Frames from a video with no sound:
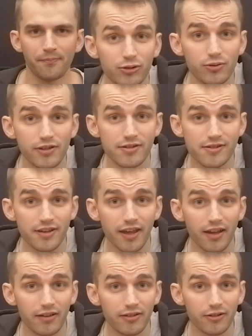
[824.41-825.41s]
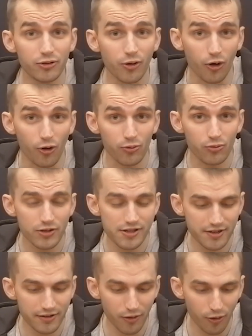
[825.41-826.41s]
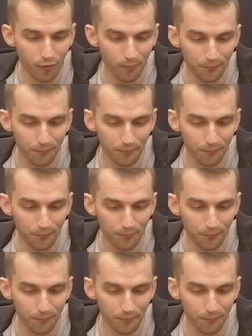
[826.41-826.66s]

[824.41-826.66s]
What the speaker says: Do this at your own risk though.